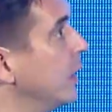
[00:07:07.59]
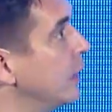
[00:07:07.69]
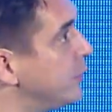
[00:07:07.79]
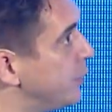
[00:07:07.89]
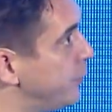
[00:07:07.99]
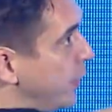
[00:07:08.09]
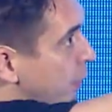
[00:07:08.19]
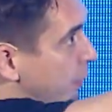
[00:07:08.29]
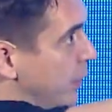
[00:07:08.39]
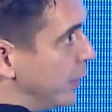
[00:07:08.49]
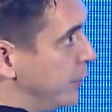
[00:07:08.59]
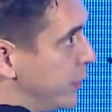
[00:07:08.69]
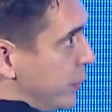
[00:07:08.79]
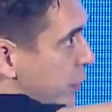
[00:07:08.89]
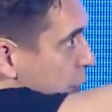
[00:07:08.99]
to follow, if
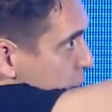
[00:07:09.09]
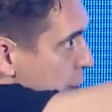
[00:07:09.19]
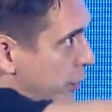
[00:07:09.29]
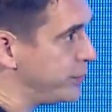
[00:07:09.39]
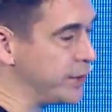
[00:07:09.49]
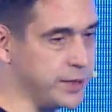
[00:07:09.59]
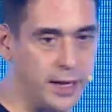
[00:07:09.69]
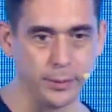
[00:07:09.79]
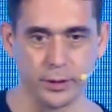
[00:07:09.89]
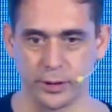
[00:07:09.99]
you go across the table,